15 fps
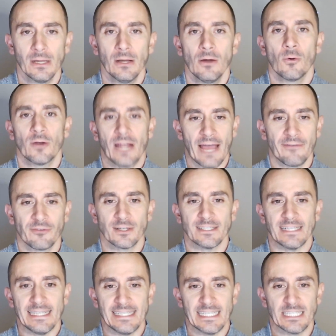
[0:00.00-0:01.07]
Whatever is
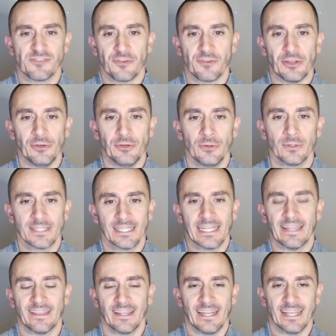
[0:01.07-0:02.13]
easiest for you to
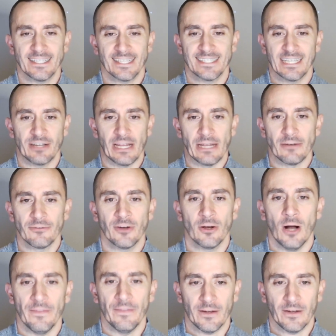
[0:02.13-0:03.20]
get the necessary info
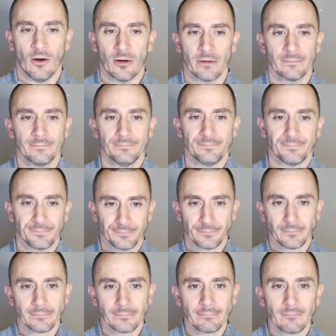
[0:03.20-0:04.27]
on the card.
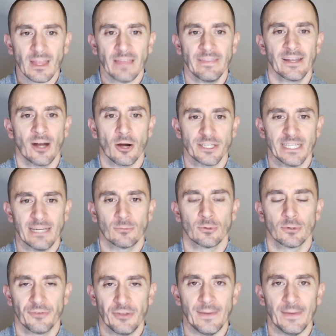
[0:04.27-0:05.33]
And then our team will
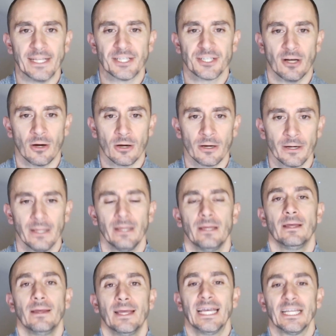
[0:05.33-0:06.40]
review each card
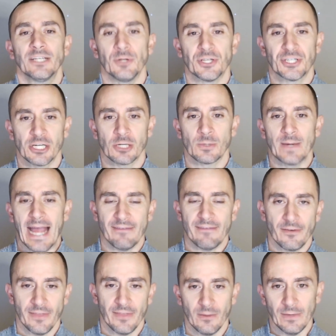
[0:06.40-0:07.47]
to ensure we have
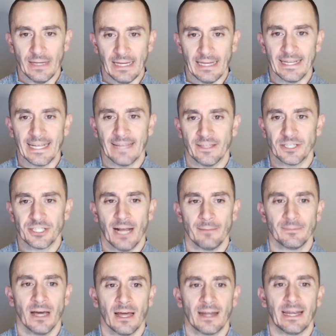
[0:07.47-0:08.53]
everything we need to get the job
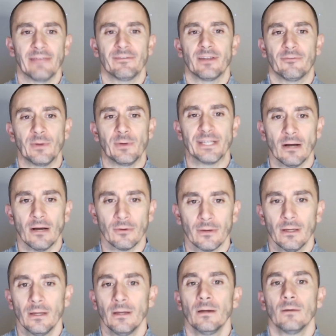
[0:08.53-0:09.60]
done. And even if we don't,
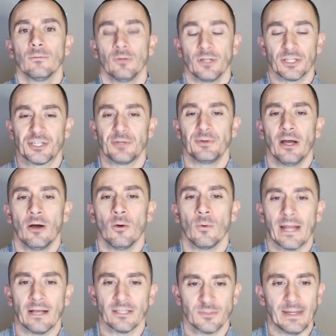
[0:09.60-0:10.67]
we'll let you know what
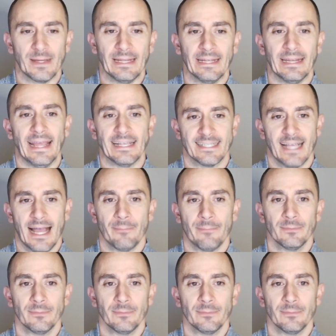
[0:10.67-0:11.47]
else we need ASAP.